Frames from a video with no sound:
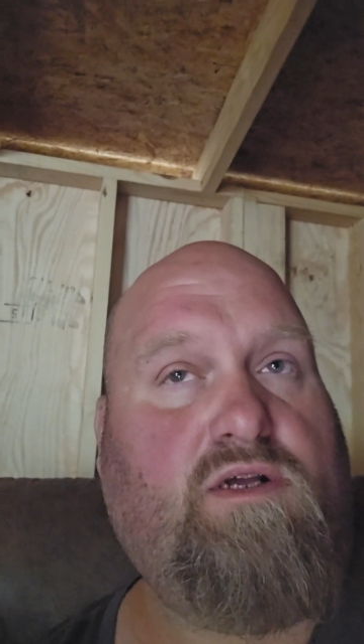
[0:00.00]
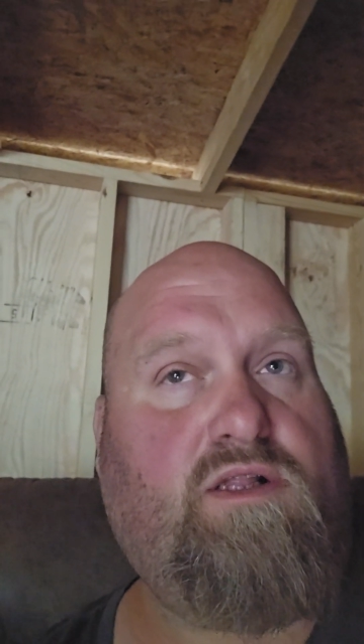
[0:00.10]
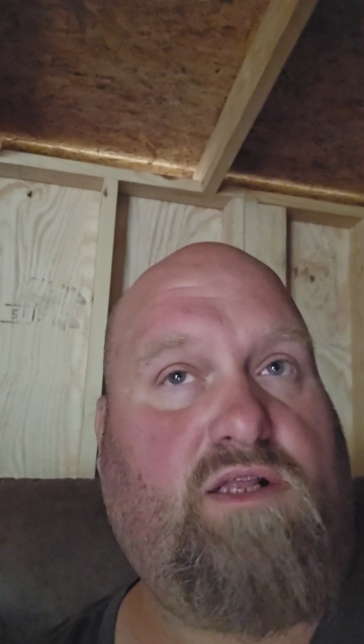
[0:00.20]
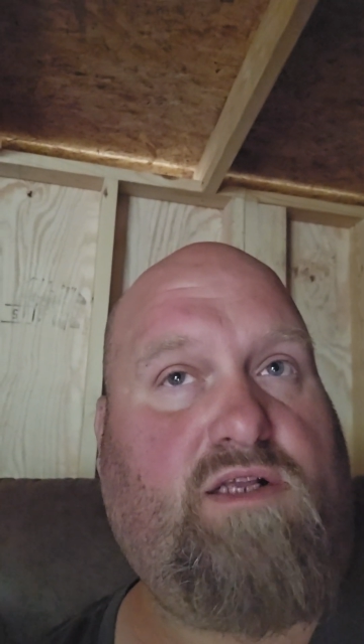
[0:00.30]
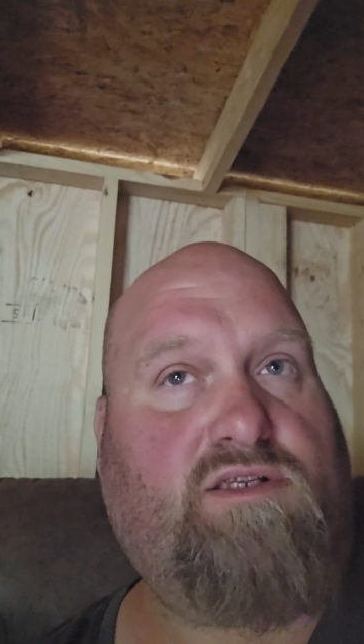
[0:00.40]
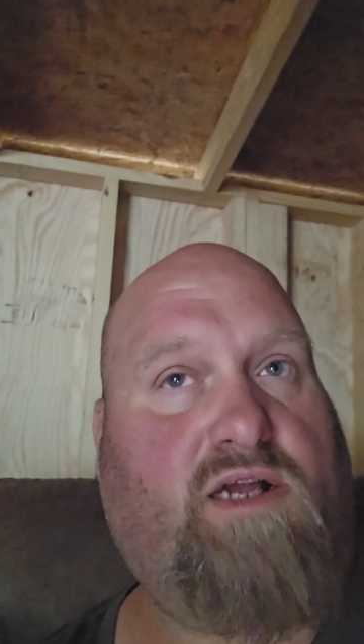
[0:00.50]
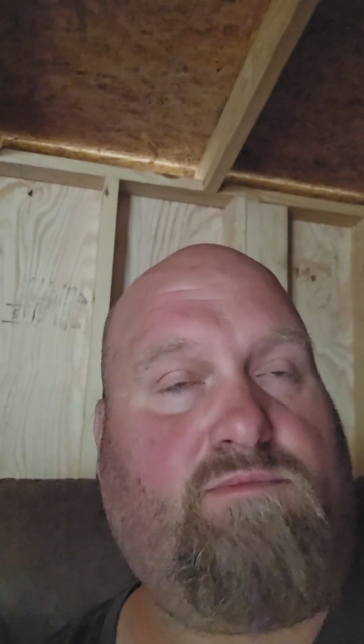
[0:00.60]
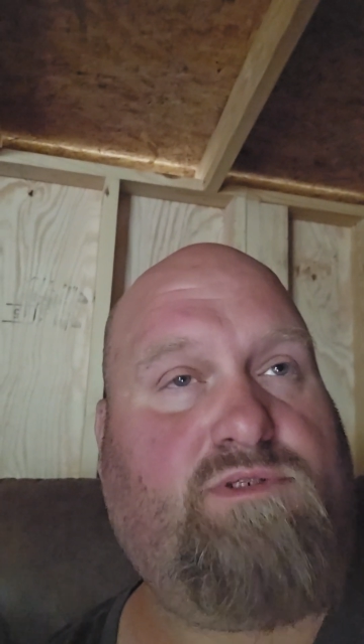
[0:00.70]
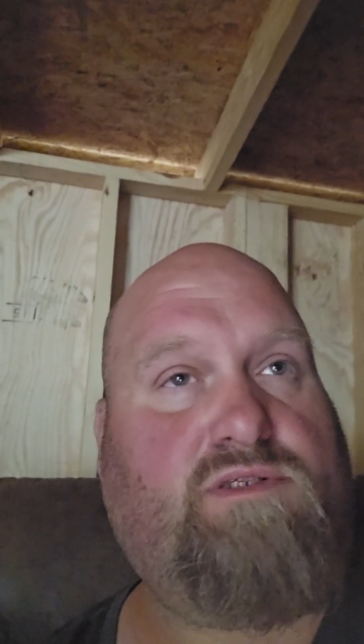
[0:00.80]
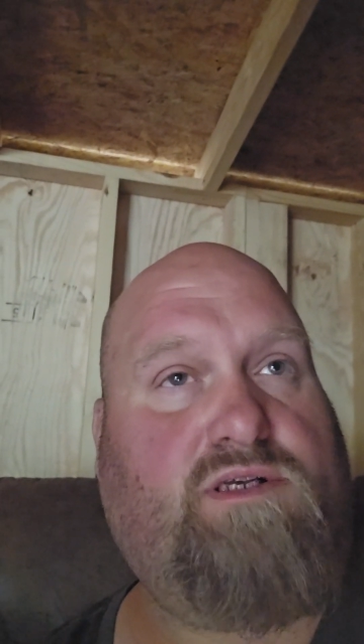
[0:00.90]
Then you
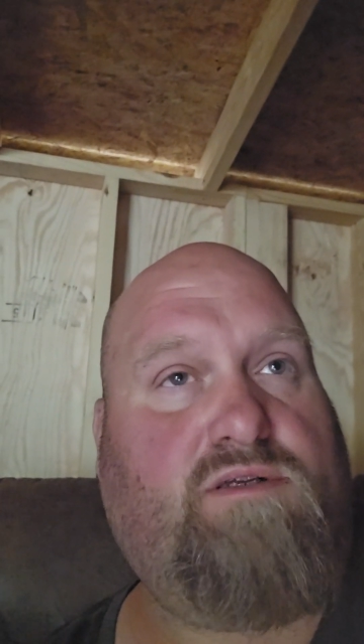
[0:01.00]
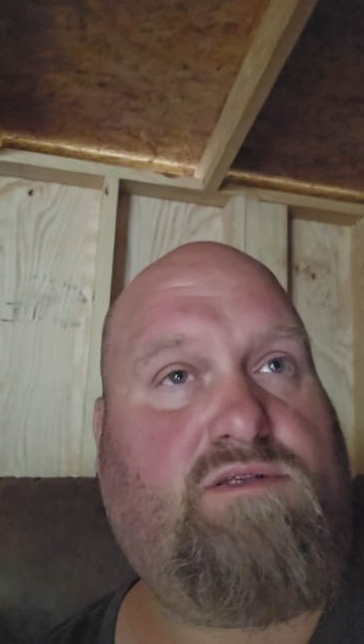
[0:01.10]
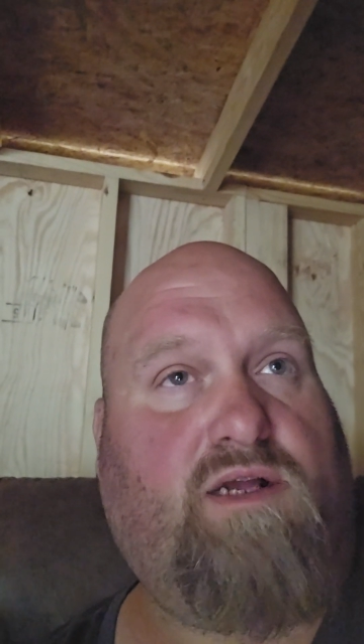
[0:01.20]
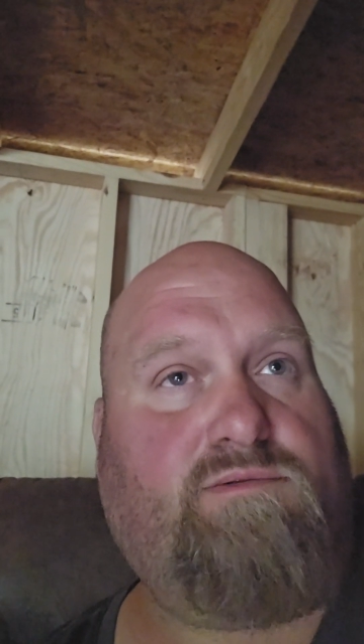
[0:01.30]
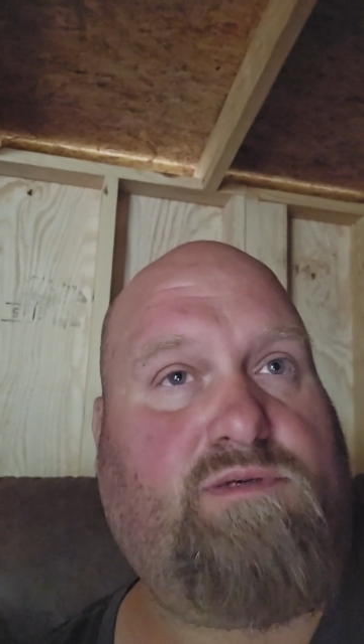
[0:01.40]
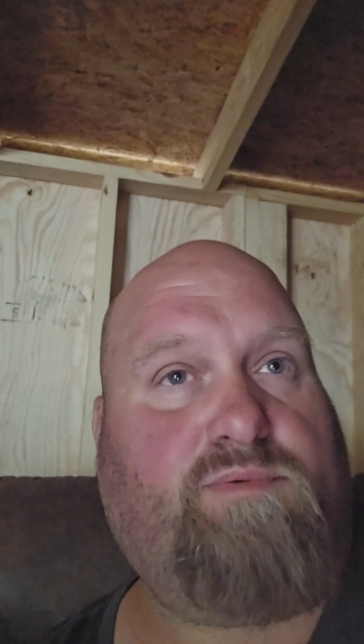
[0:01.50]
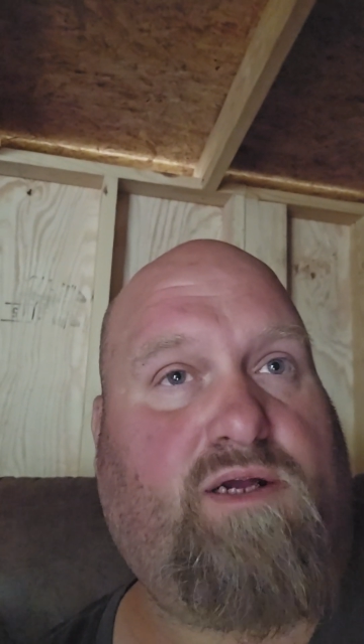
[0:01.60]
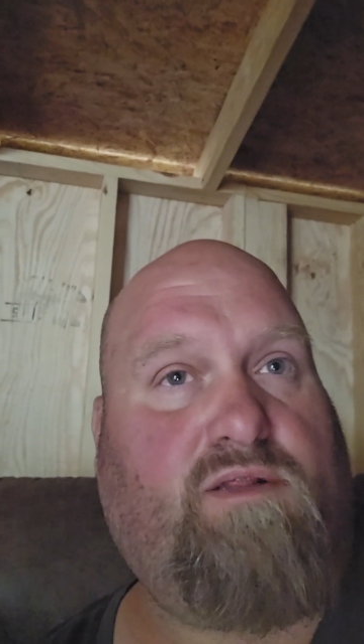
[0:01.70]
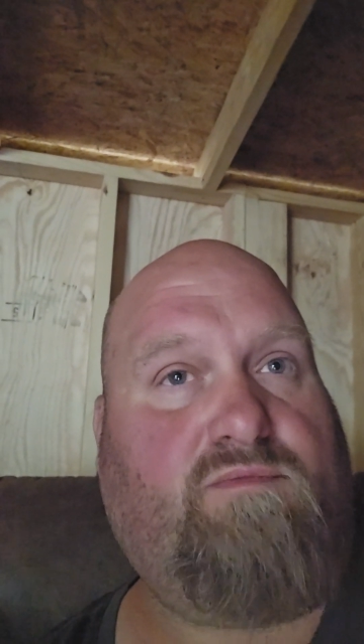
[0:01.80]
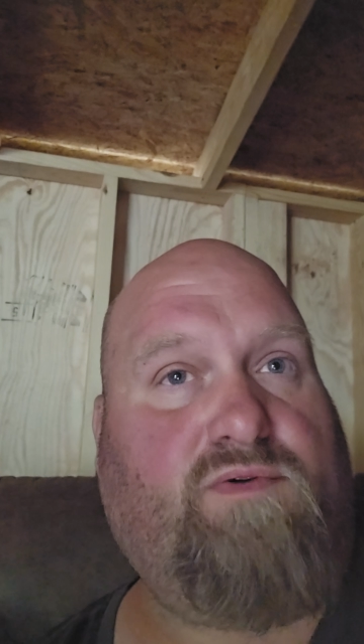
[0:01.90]
times it
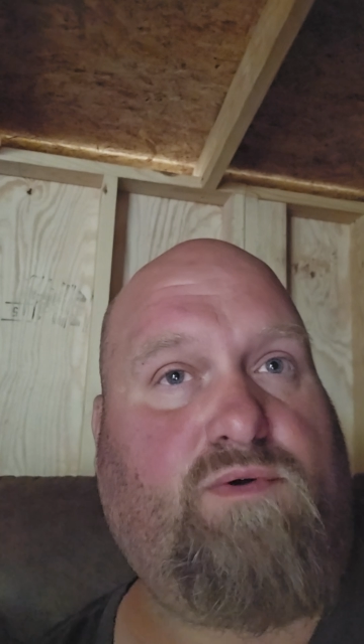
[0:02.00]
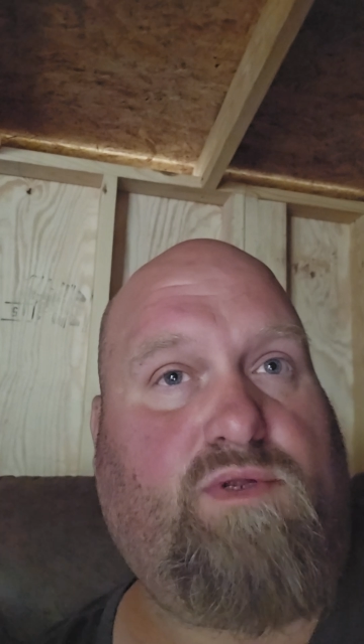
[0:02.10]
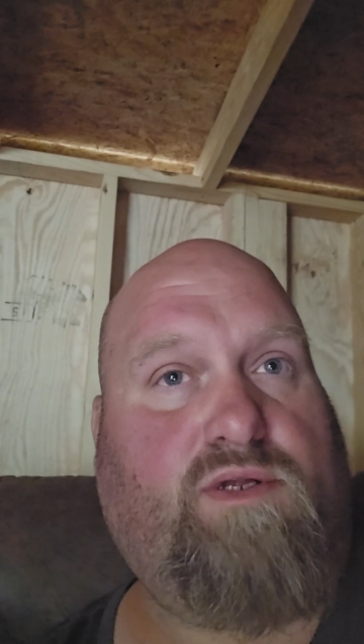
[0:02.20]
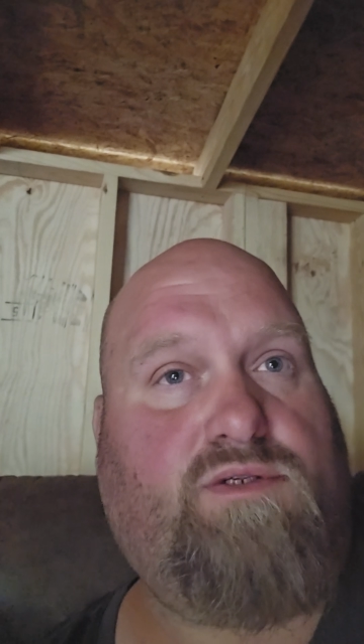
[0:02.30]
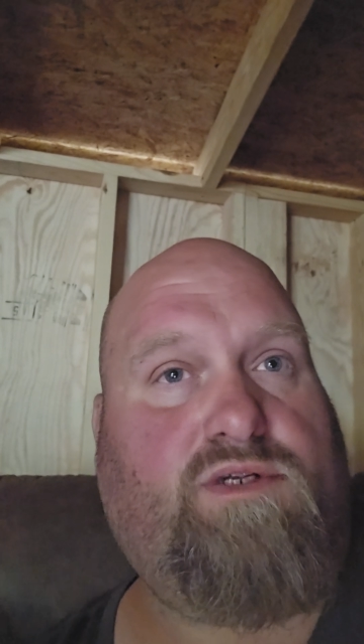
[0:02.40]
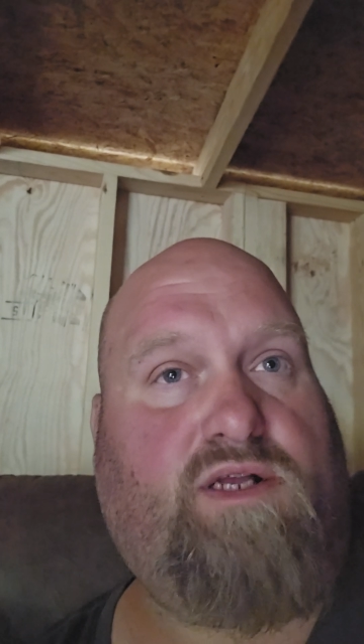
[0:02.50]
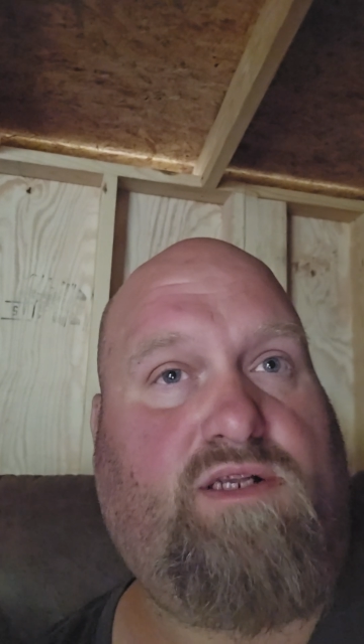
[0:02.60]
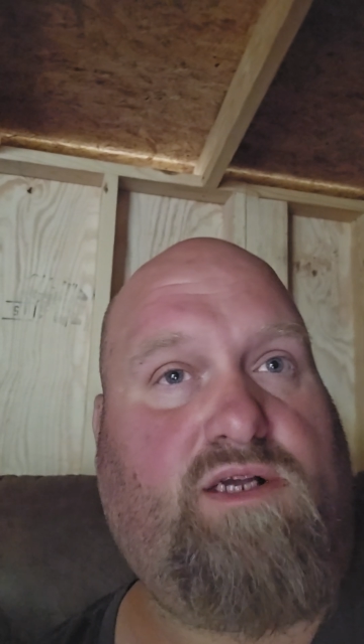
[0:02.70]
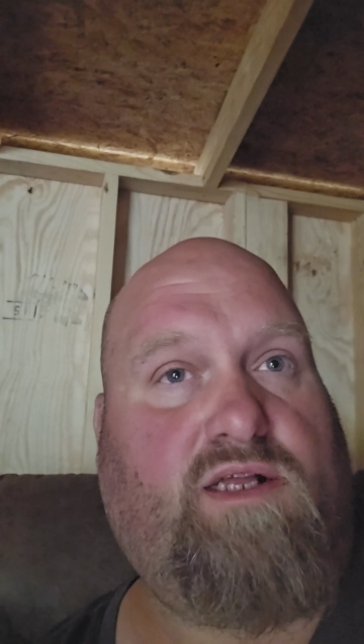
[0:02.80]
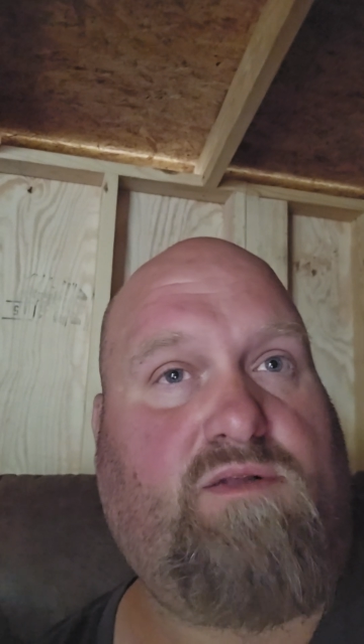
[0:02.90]
by the voltage, and
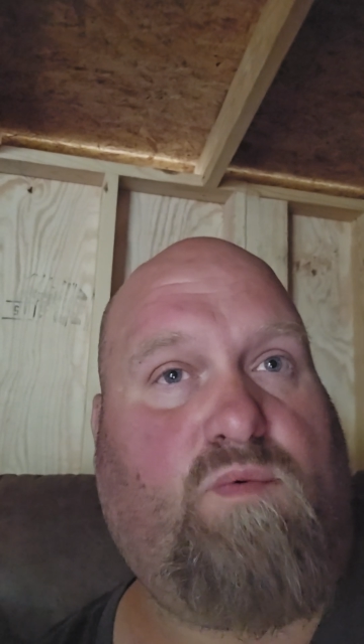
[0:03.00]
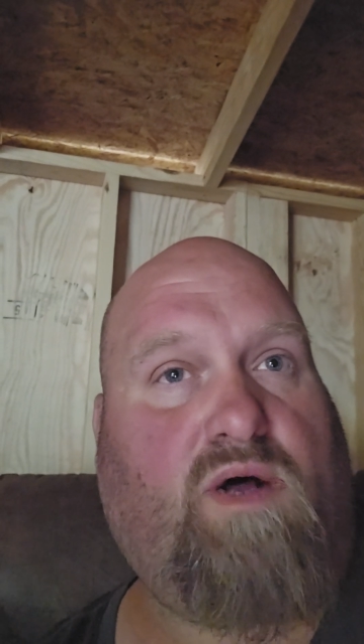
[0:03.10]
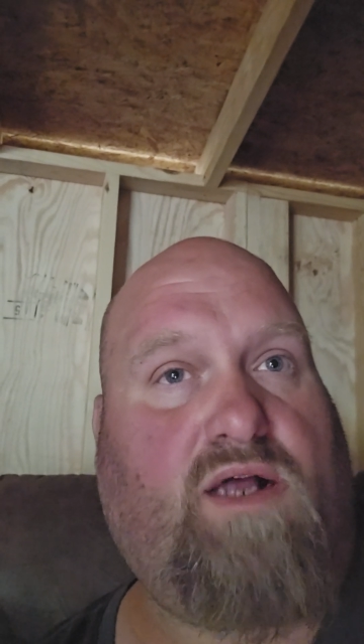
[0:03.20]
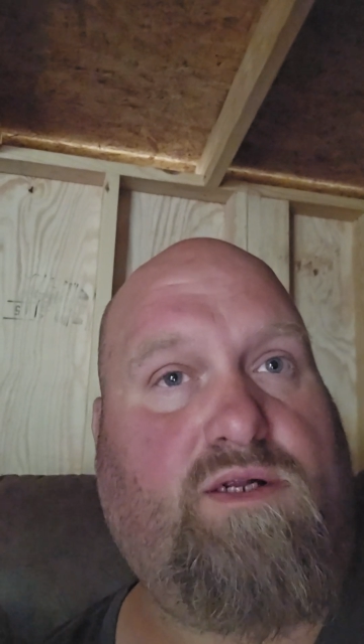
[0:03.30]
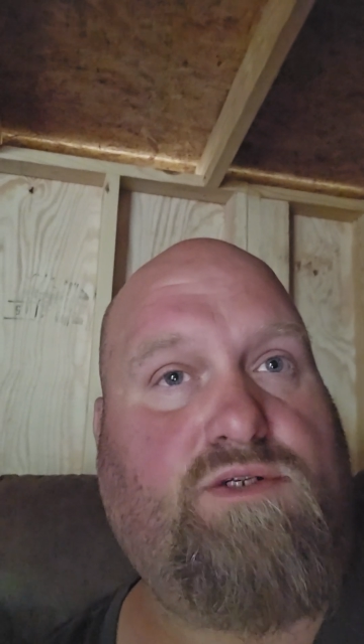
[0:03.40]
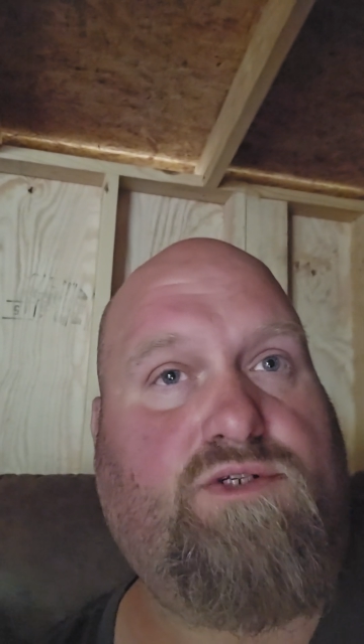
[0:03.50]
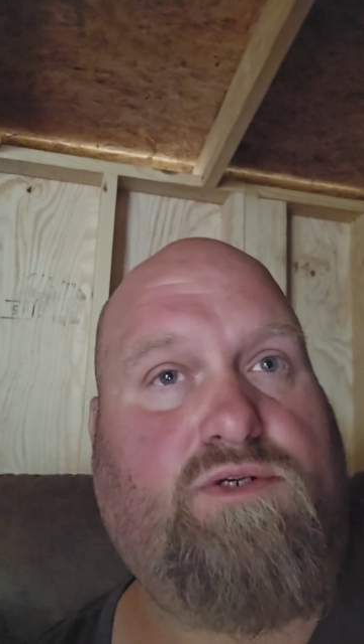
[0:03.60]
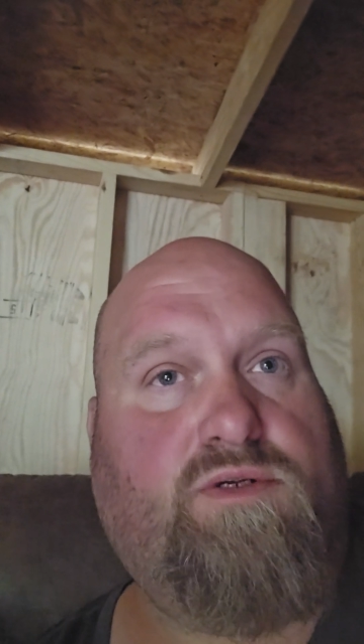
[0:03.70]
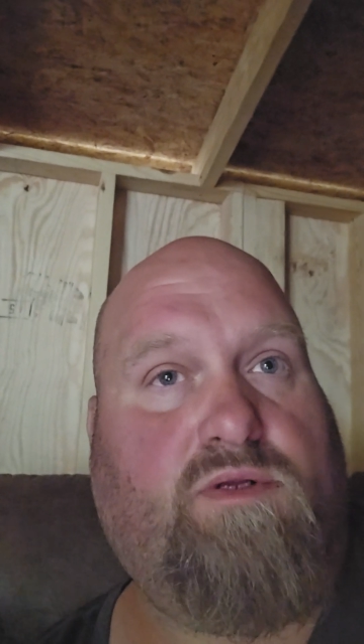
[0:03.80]
you get the wattage.